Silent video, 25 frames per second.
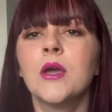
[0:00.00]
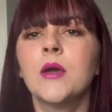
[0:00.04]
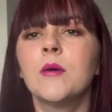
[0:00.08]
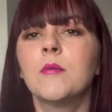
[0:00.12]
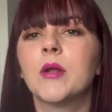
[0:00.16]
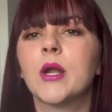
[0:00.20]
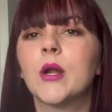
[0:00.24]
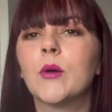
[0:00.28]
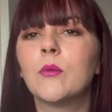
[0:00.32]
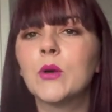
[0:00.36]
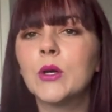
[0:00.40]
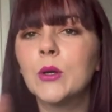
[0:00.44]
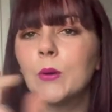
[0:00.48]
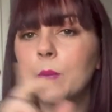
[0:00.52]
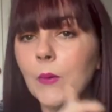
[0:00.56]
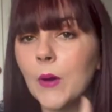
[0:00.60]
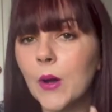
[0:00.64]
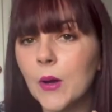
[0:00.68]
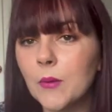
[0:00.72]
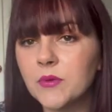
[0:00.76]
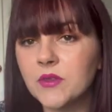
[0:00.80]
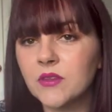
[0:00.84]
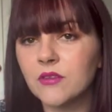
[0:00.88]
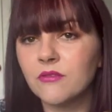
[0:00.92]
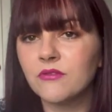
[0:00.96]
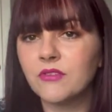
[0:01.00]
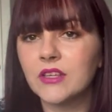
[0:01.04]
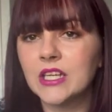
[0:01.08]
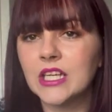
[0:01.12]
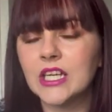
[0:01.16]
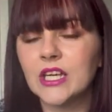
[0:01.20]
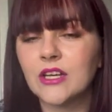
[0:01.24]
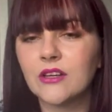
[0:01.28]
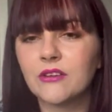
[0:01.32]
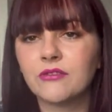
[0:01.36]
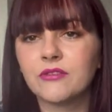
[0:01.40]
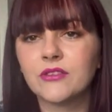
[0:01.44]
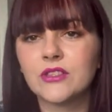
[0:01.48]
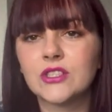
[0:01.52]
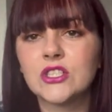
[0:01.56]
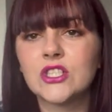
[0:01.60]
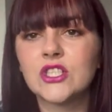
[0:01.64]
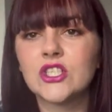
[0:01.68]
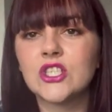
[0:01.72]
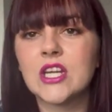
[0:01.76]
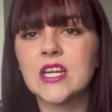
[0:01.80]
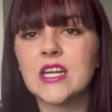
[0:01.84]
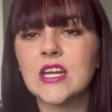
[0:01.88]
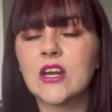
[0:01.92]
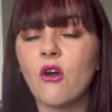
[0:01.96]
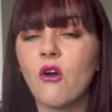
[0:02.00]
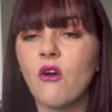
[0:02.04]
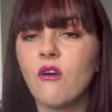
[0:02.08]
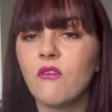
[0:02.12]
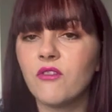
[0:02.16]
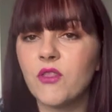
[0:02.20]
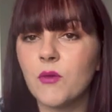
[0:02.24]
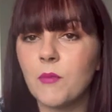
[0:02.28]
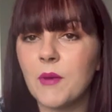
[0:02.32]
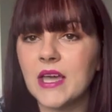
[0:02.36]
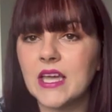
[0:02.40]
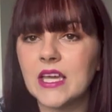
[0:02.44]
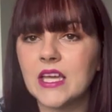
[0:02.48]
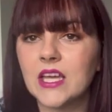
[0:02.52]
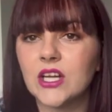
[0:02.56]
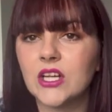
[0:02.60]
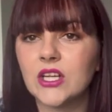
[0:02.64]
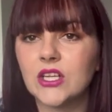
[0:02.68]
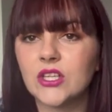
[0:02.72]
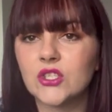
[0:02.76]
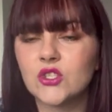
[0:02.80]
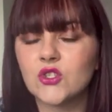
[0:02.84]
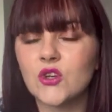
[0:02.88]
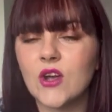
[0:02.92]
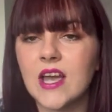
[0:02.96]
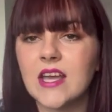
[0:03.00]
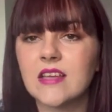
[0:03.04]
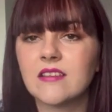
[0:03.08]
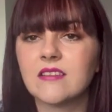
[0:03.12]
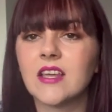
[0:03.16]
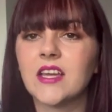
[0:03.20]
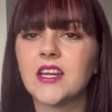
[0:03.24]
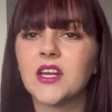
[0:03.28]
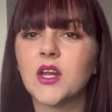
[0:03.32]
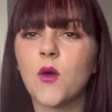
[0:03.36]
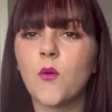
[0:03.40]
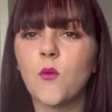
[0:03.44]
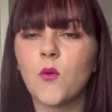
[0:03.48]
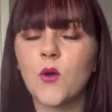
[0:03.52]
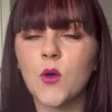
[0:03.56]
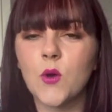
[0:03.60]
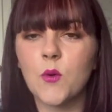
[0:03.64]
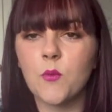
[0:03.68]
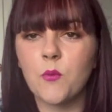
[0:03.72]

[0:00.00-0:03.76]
but I will pop some video footage in of the Bakerloo dress, and I will